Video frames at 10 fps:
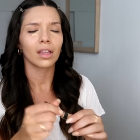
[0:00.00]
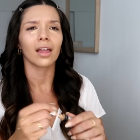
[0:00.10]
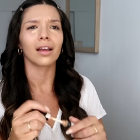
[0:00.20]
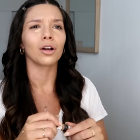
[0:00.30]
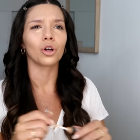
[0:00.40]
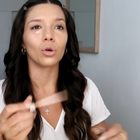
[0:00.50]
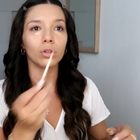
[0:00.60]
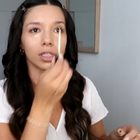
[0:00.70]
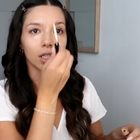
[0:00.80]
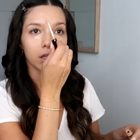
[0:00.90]
like
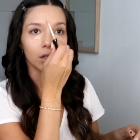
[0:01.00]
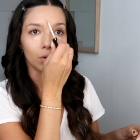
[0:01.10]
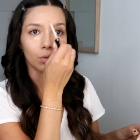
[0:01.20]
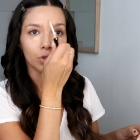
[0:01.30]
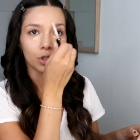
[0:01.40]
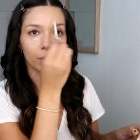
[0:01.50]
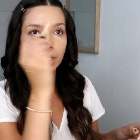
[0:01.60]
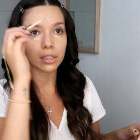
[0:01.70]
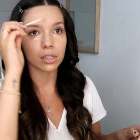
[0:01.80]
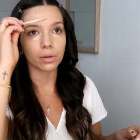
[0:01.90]
golden hue to
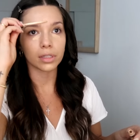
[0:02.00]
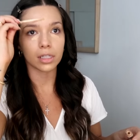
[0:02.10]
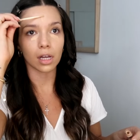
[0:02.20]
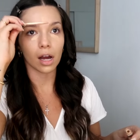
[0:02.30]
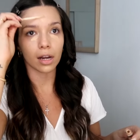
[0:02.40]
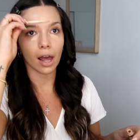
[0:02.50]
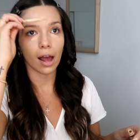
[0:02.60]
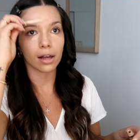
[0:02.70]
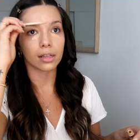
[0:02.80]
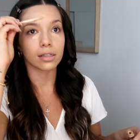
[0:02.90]
it, so it's not
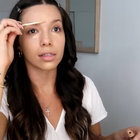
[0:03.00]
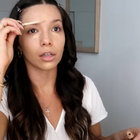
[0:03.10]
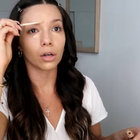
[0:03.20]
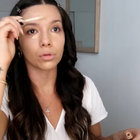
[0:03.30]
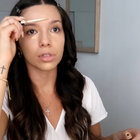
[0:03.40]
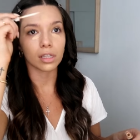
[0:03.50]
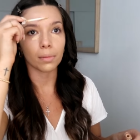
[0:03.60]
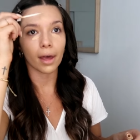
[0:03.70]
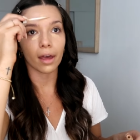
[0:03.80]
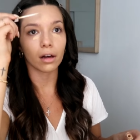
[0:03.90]
as ghostly
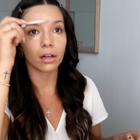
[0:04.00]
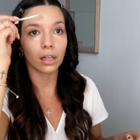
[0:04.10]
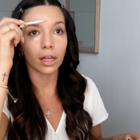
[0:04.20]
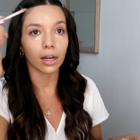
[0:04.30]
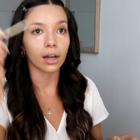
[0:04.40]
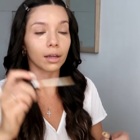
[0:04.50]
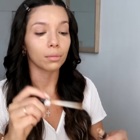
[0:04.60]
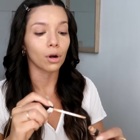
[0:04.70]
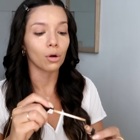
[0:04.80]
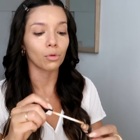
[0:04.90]
pale, and I
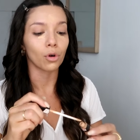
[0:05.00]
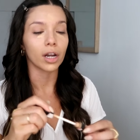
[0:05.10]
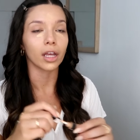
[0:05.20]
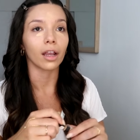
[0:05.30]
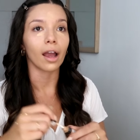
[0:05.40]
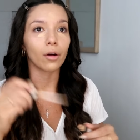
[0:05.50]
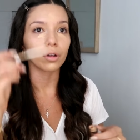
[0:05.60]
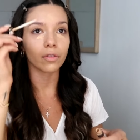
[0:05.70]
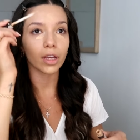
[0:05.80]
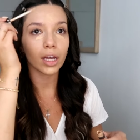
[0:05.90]
am running
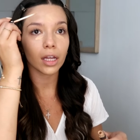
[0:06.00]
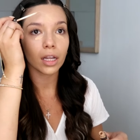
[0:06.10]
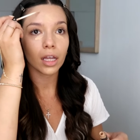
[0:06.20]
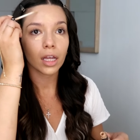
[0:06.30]
out of it.